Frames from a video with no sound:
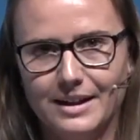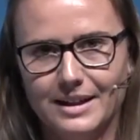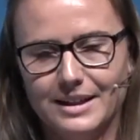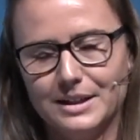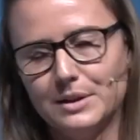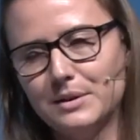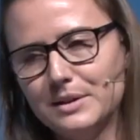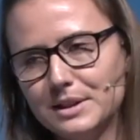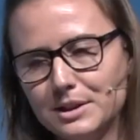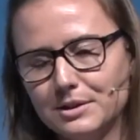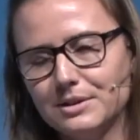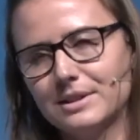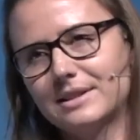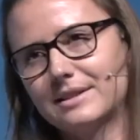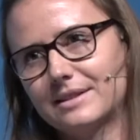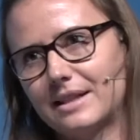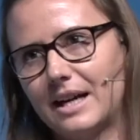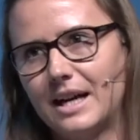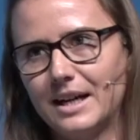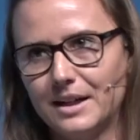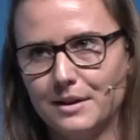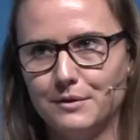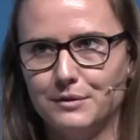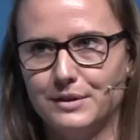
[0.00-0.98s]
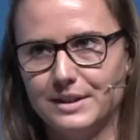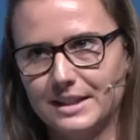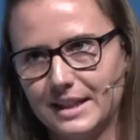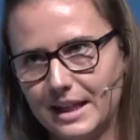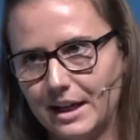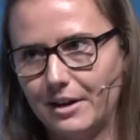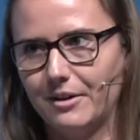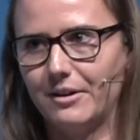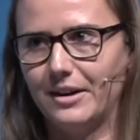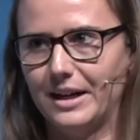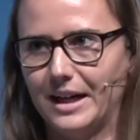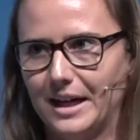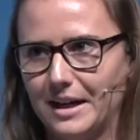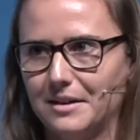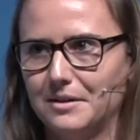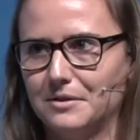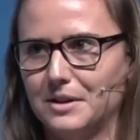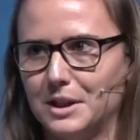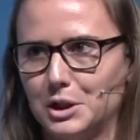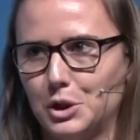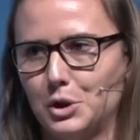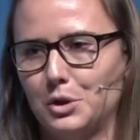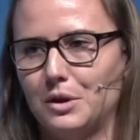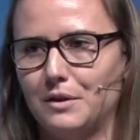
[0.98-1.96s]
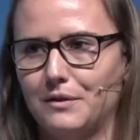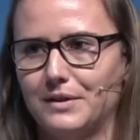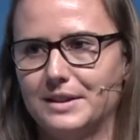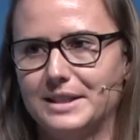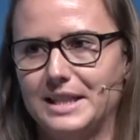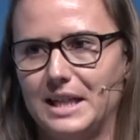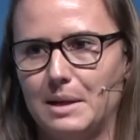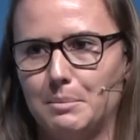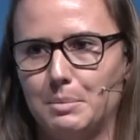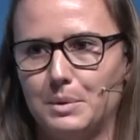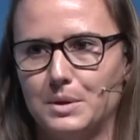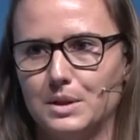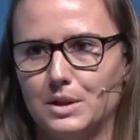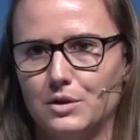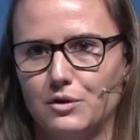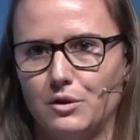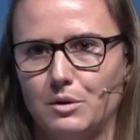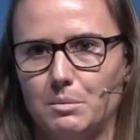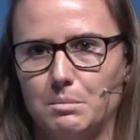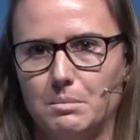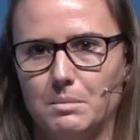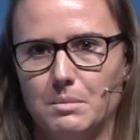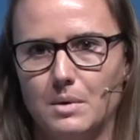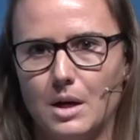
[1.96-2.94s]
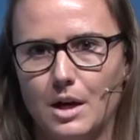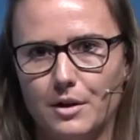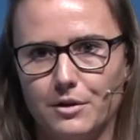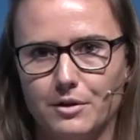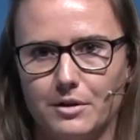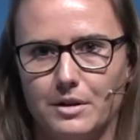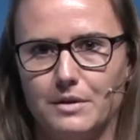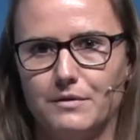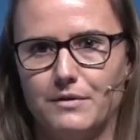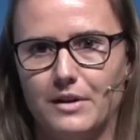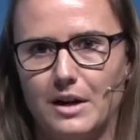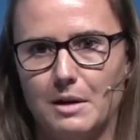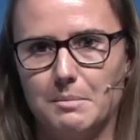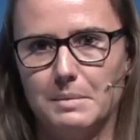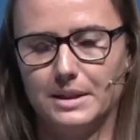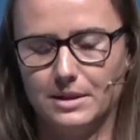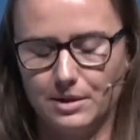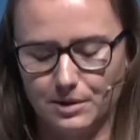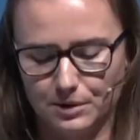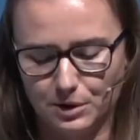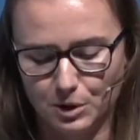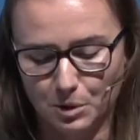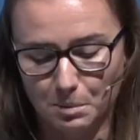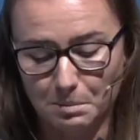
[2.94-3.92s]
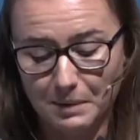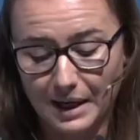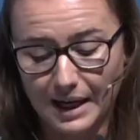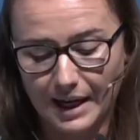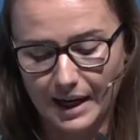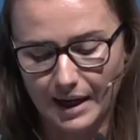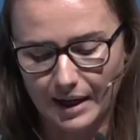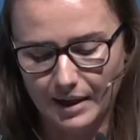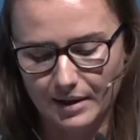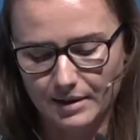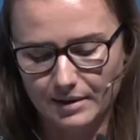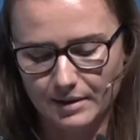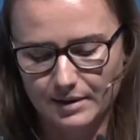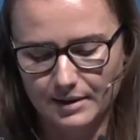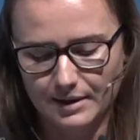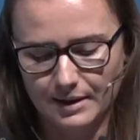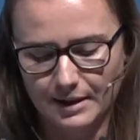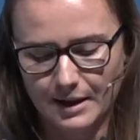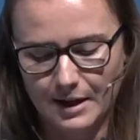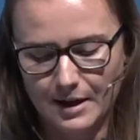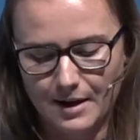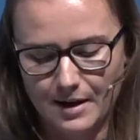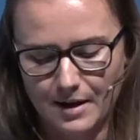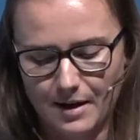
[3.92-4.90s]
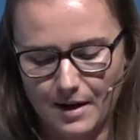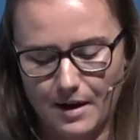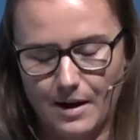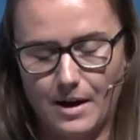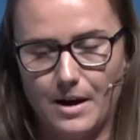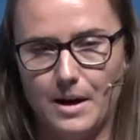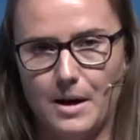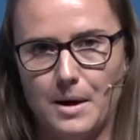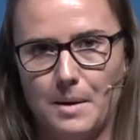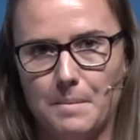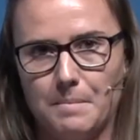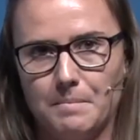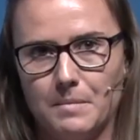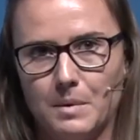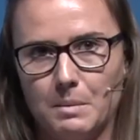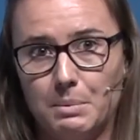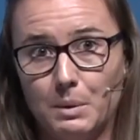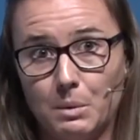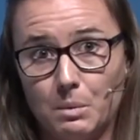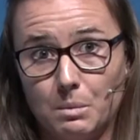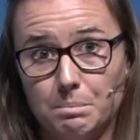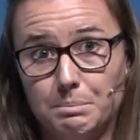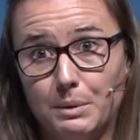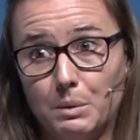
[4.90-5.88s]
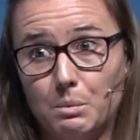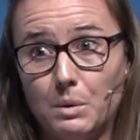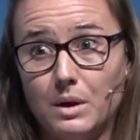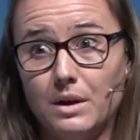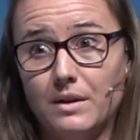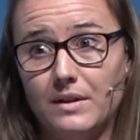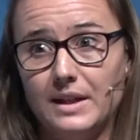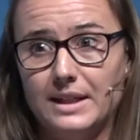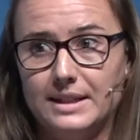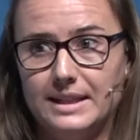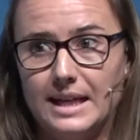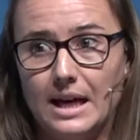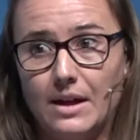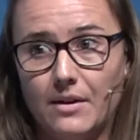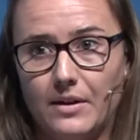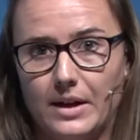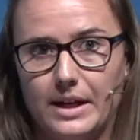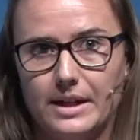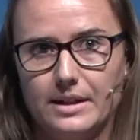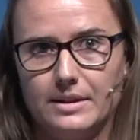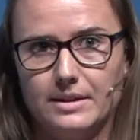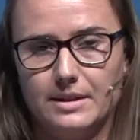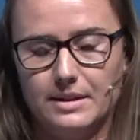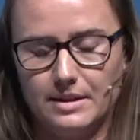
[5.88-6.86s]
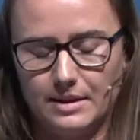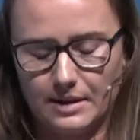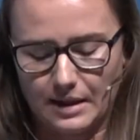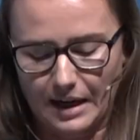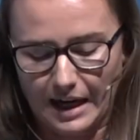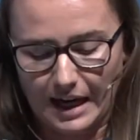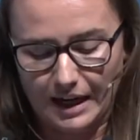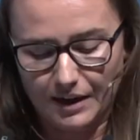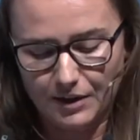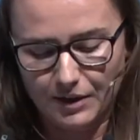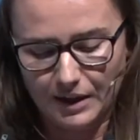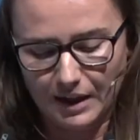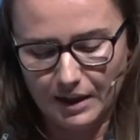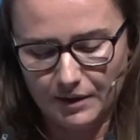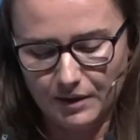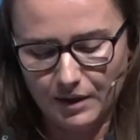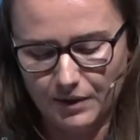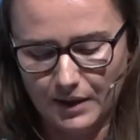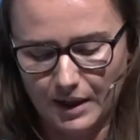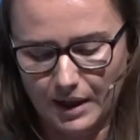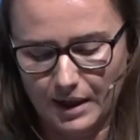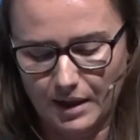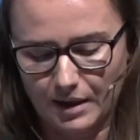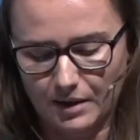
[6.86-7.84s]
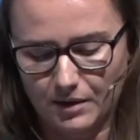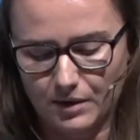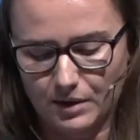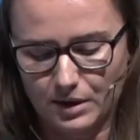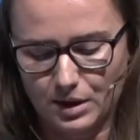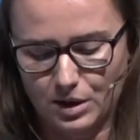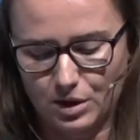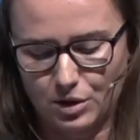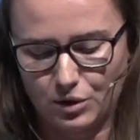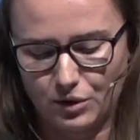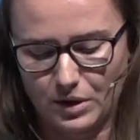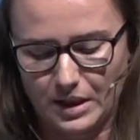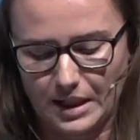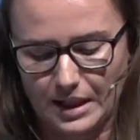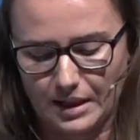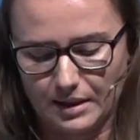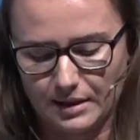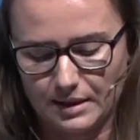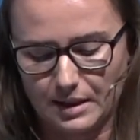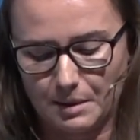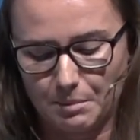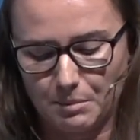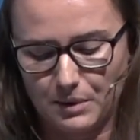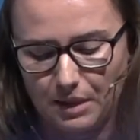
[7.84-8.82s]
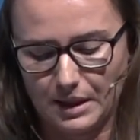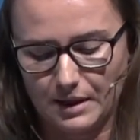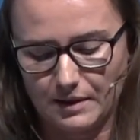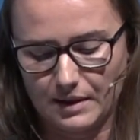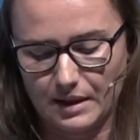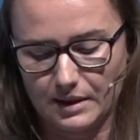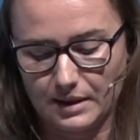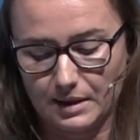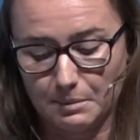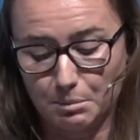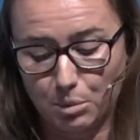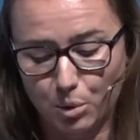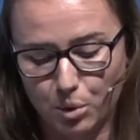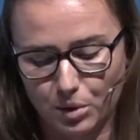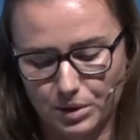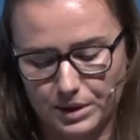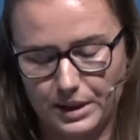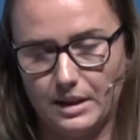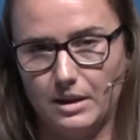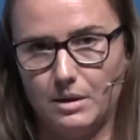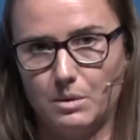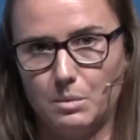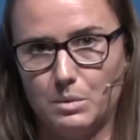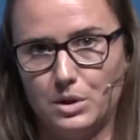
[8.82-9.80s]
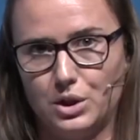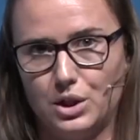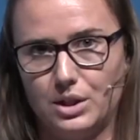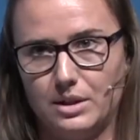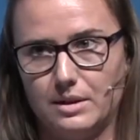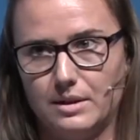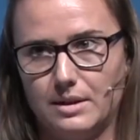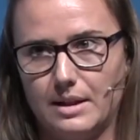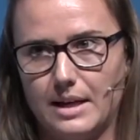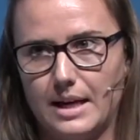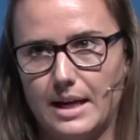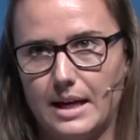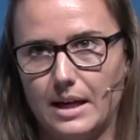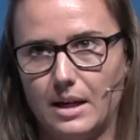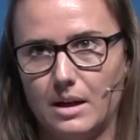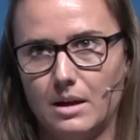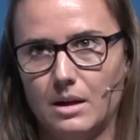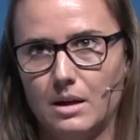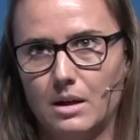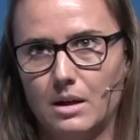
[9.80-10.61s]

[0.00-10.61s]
These are kind of scary illustrative examples from other environmental domains. But what do they tell us? I think that they illustrate something that's important, which is that